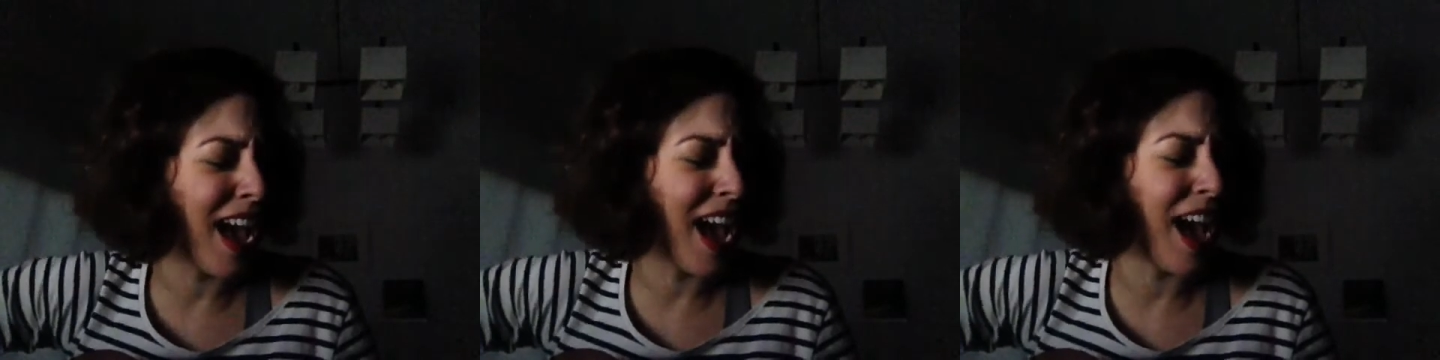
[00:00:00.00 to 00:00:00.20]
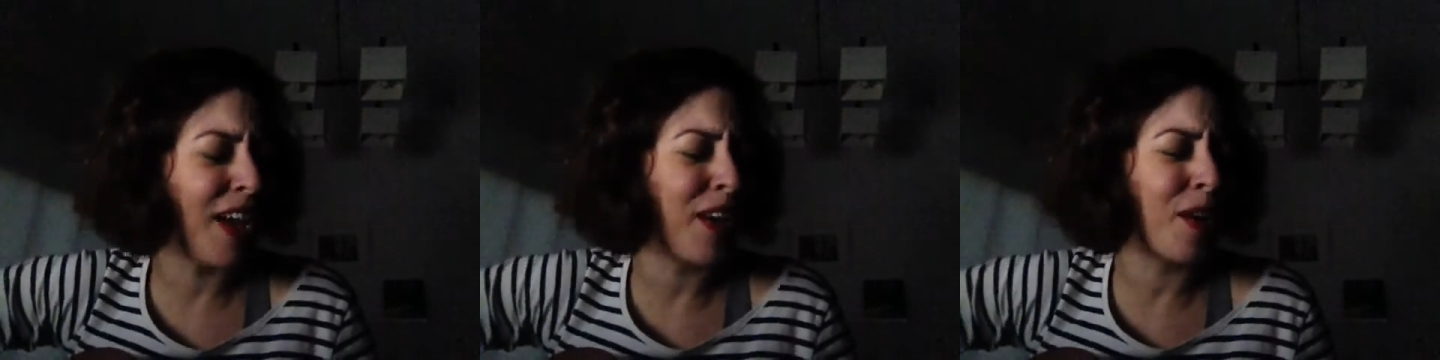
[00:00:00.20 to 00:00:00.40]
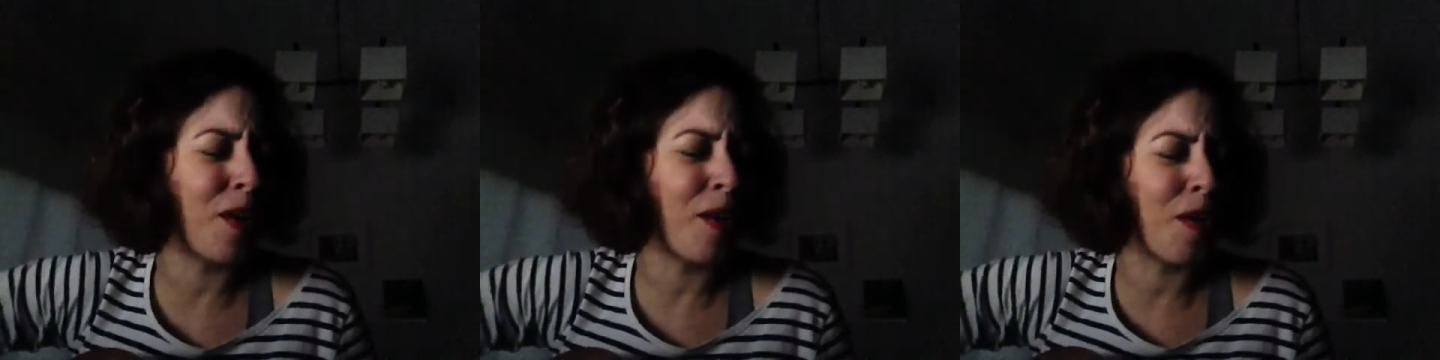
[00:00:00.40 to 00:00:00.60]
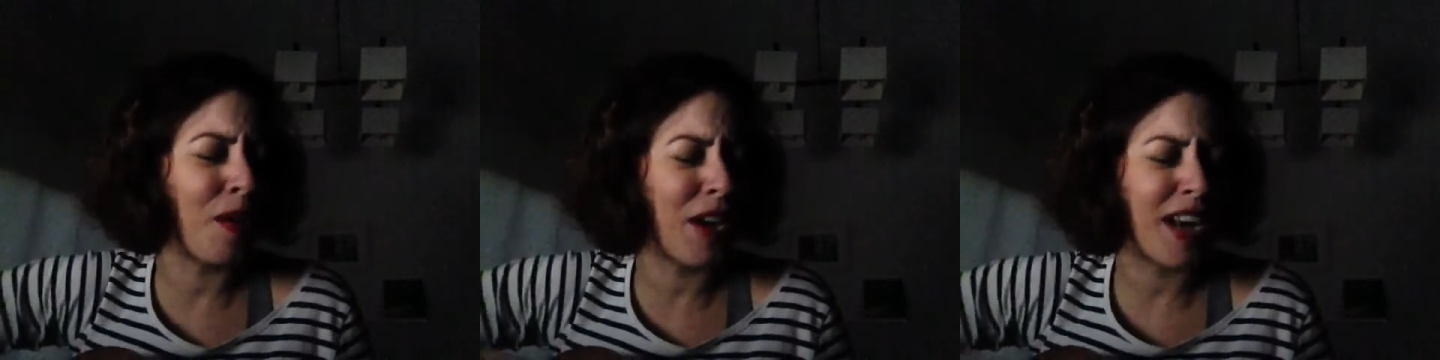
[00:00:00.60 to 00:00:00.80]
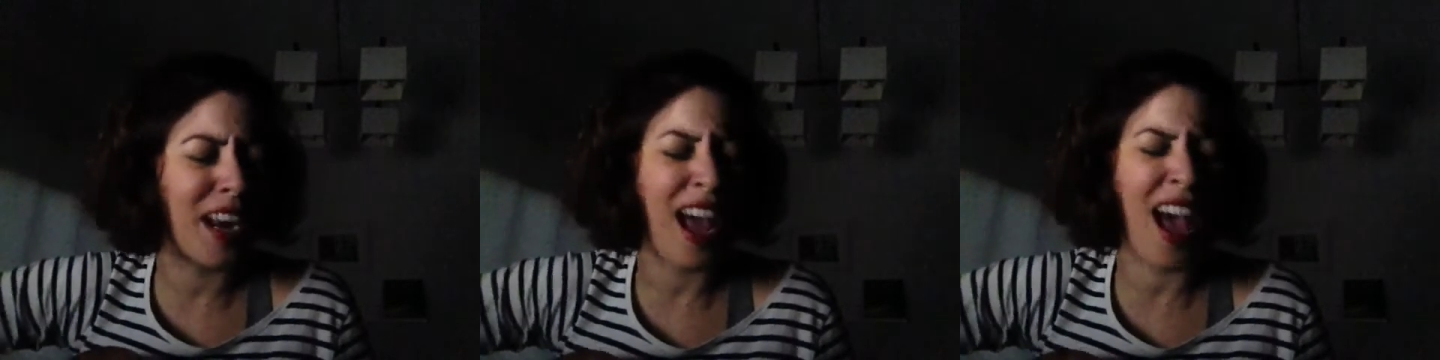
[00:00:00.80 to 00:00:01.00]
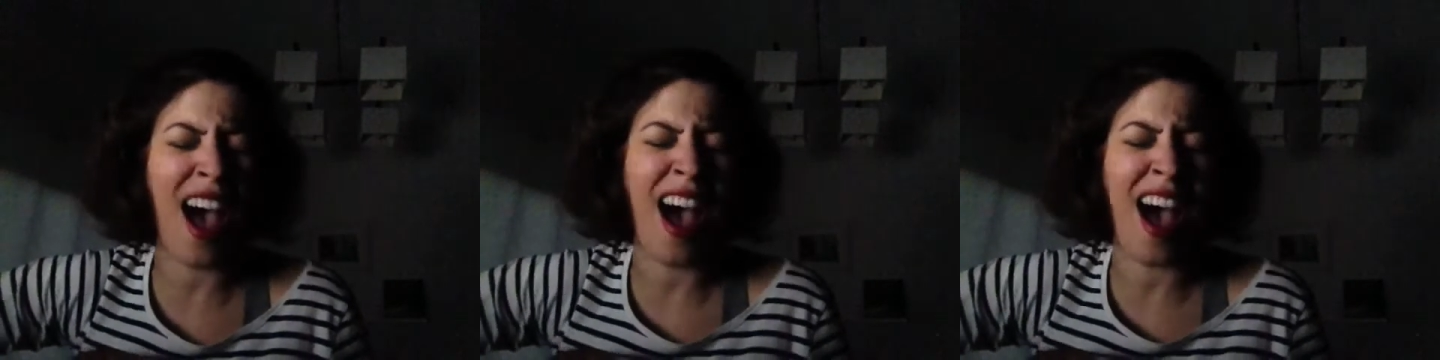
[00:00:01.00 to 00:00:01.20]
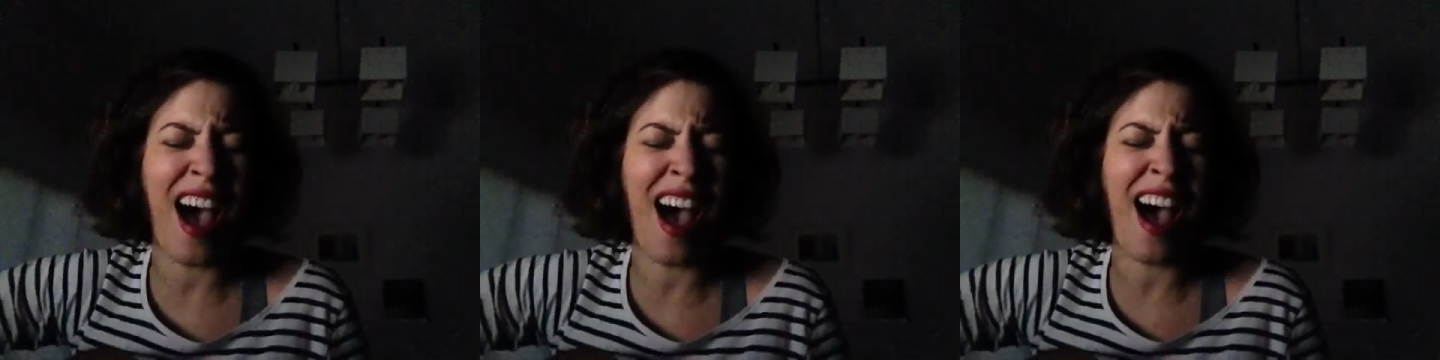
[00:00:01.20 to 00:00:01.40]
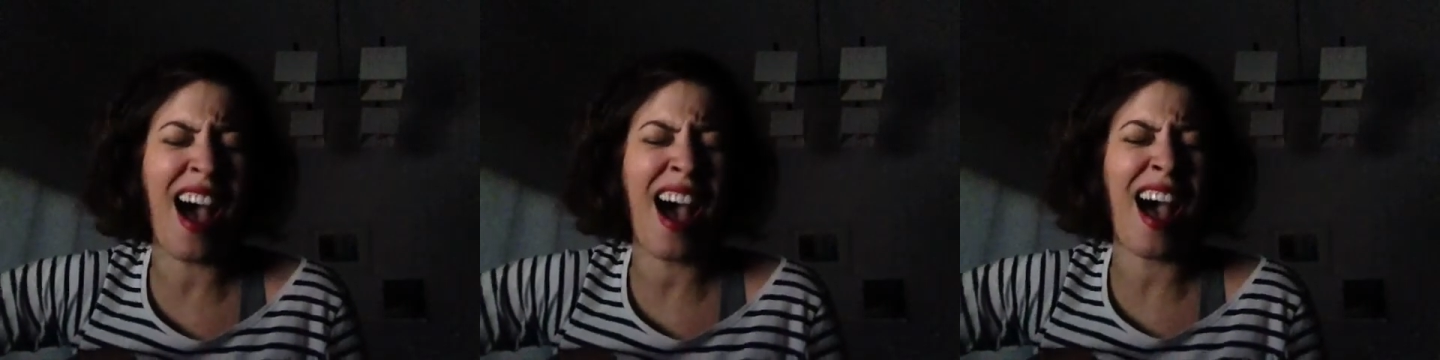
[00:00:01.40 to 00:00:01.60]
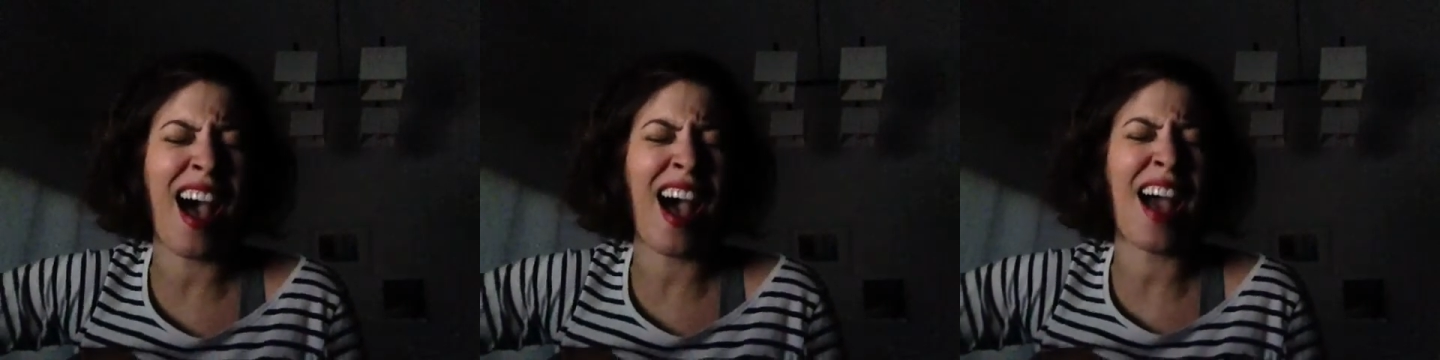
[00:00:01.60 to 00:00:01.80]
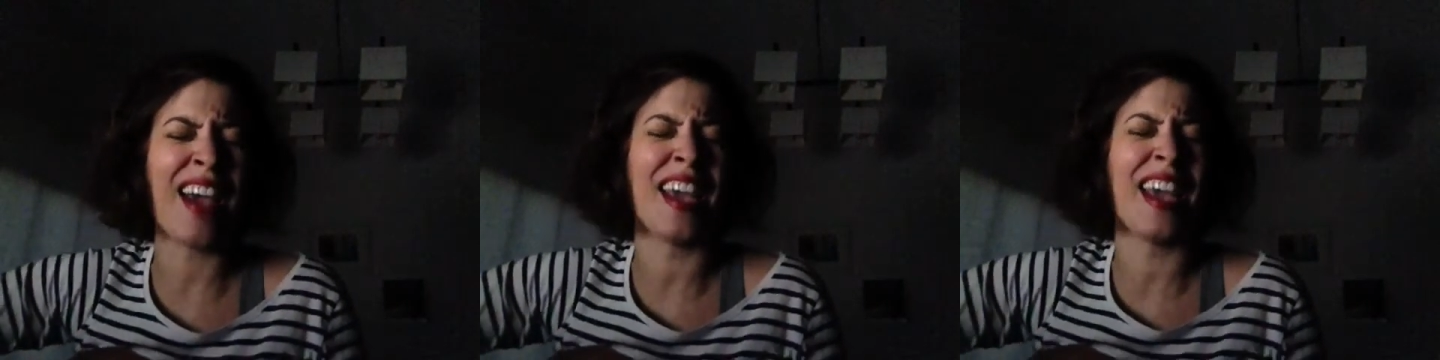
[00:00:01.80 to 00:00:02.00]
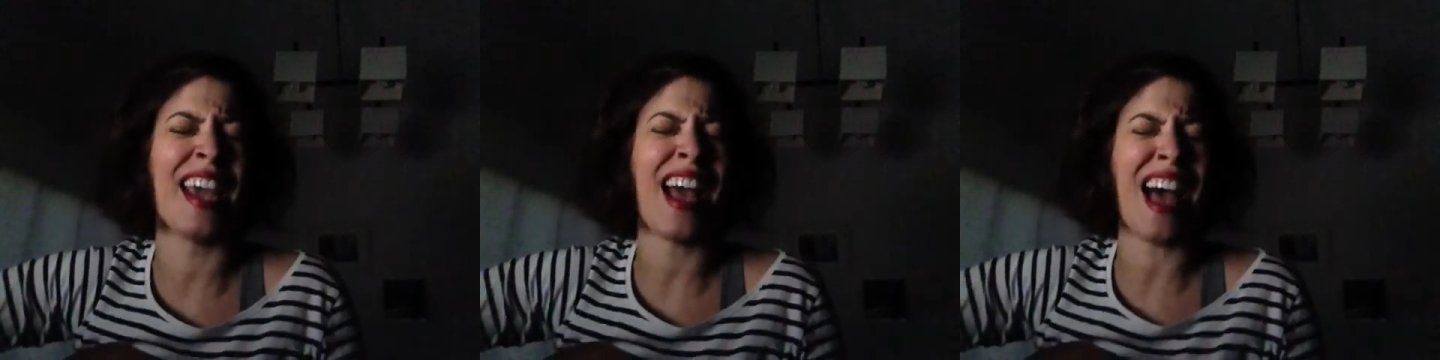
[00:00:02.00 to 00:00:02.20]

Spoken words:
I don't wanna die.